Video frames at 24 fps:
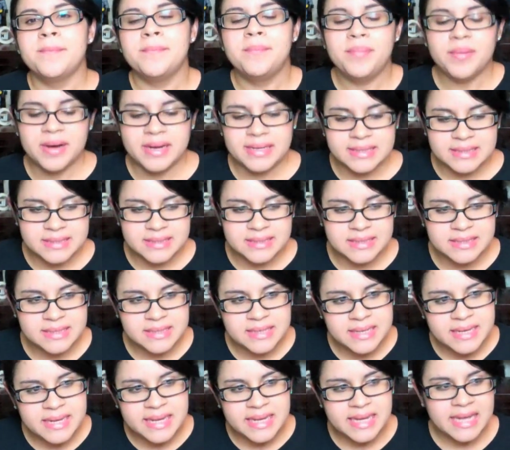But
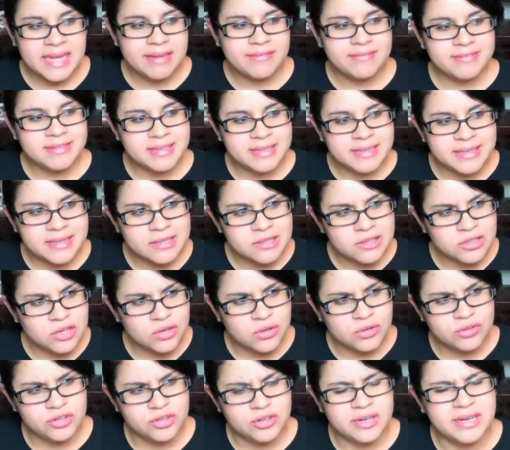even
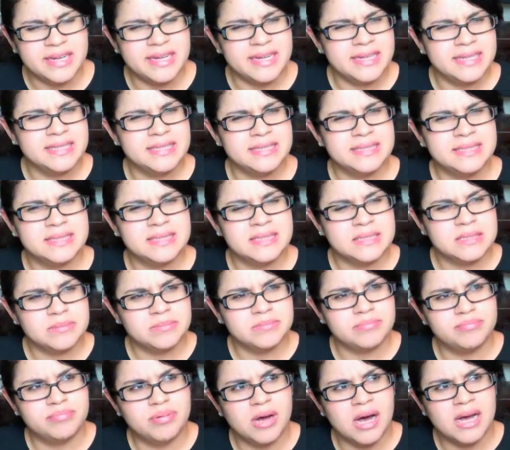though there is
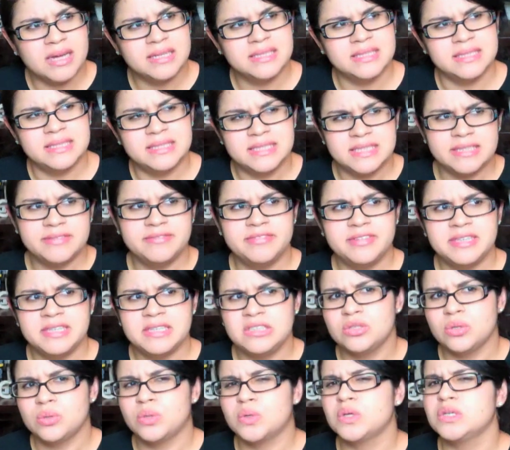positivity
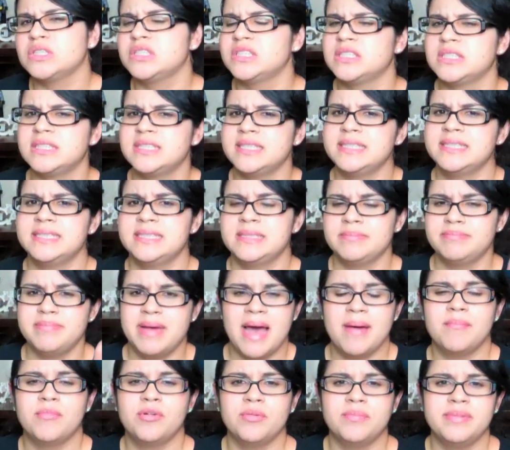towards this
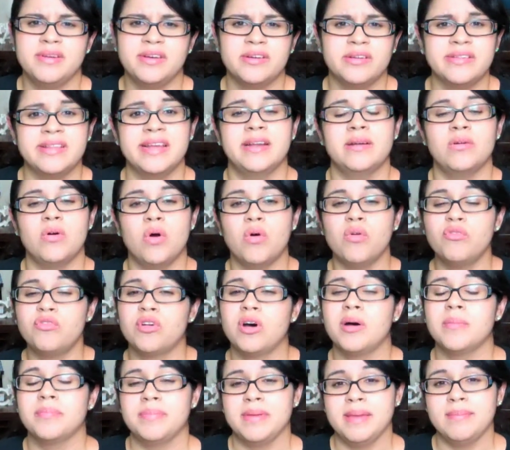Batmobile, that
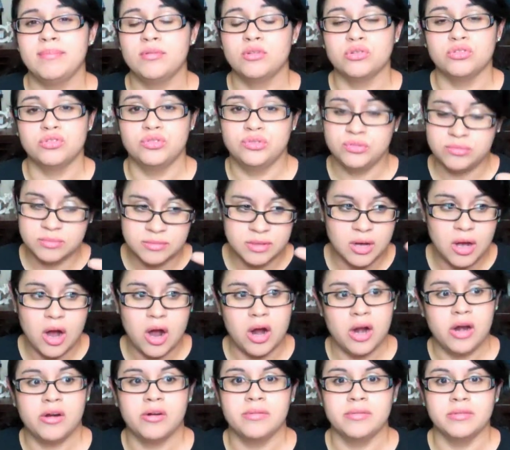overall people
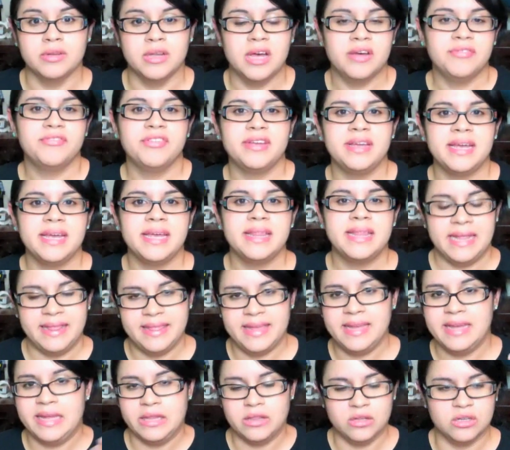are loving it, they
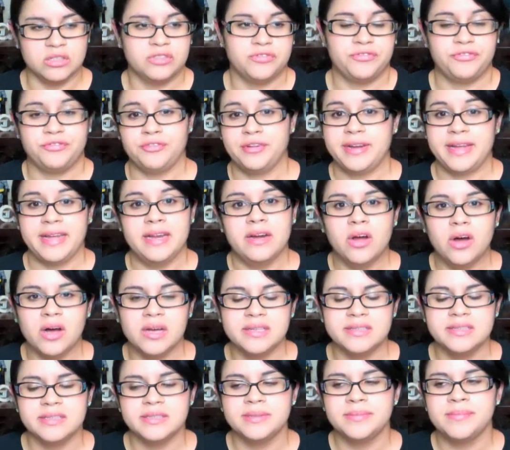think it looks freaking
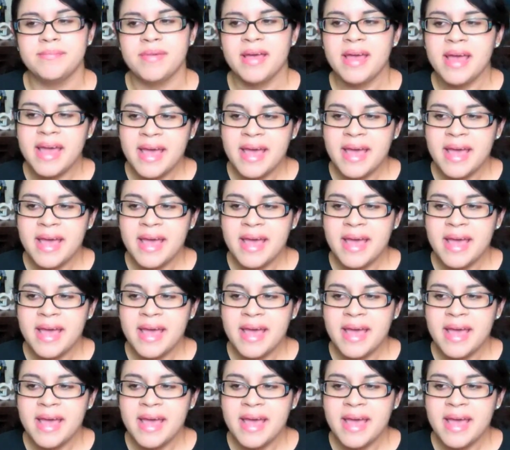awesome,